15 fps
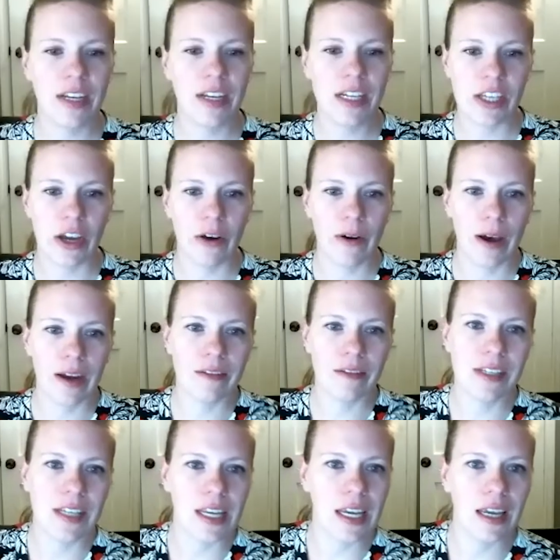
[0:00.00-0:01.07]
think so. I don't
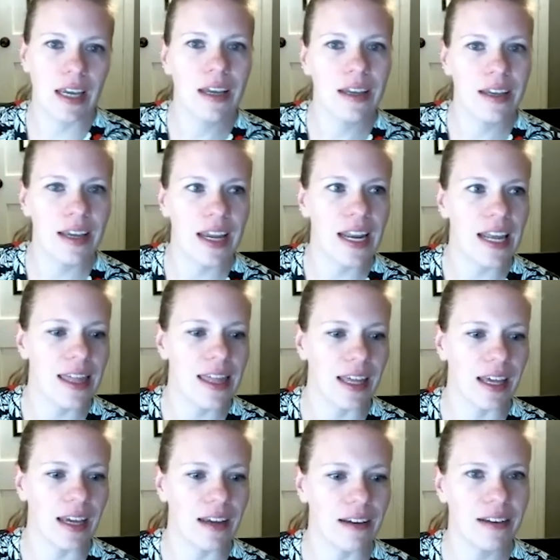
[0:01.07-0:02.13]
see
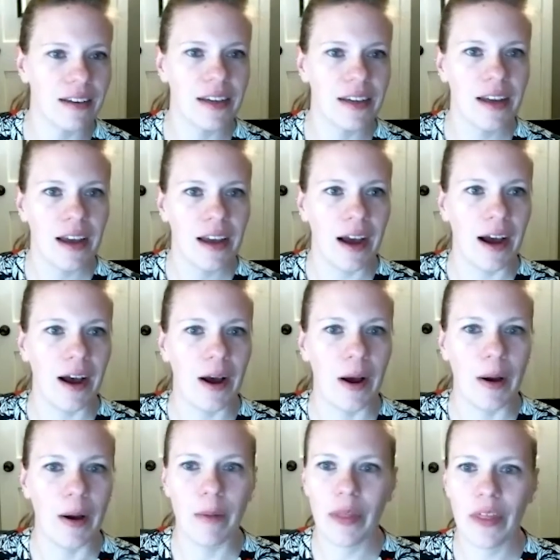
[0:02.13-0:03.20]
anything.
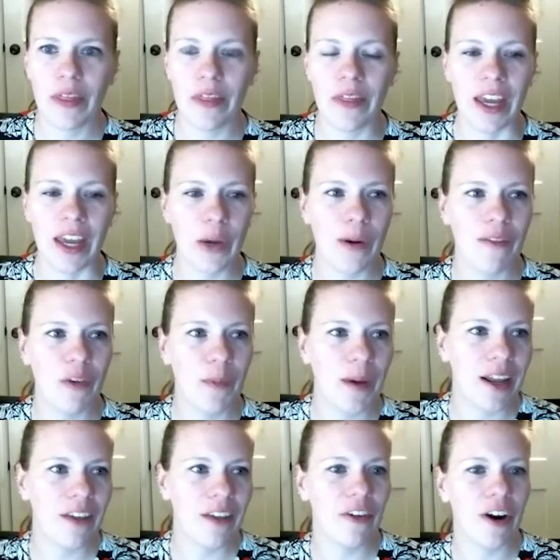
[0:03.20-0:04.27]
Uh, thank well, you
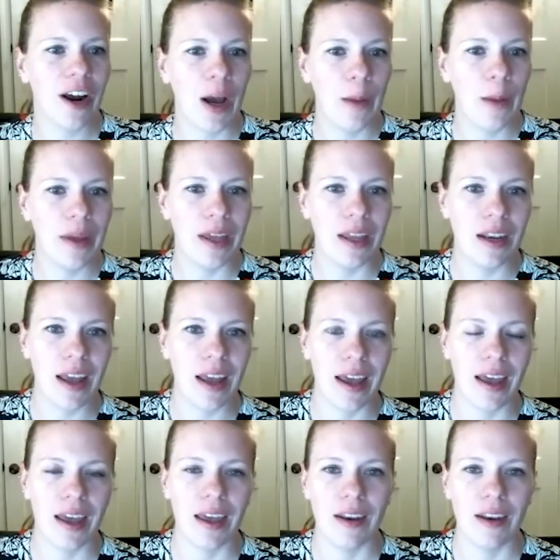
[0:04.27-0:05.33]
everybody for coming
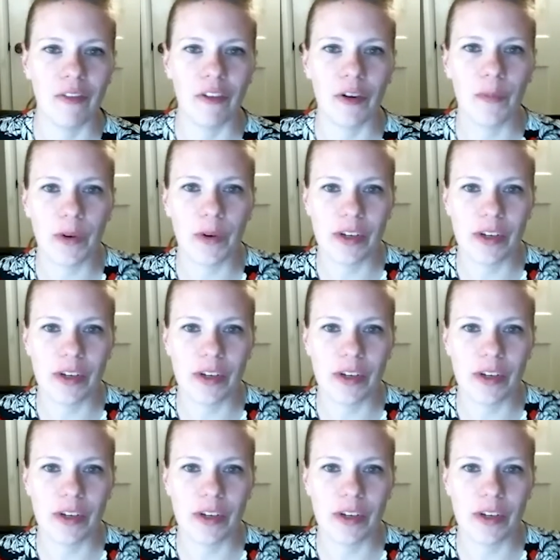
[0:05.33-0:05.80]
and for and